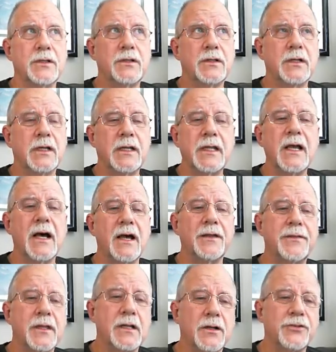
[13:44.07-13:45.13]
see.
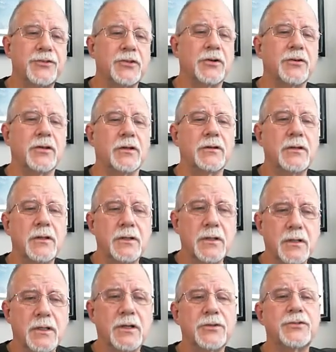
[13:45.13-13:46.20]
I think I'll show you.
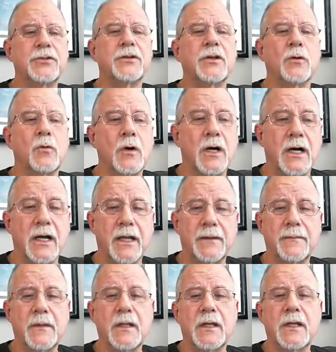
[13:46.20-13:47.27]
I'll show you
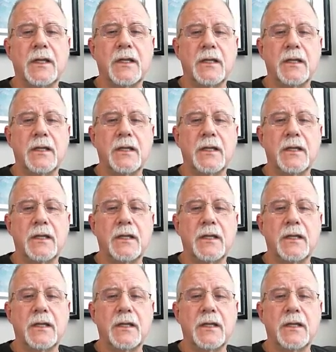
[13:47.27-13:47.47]
why.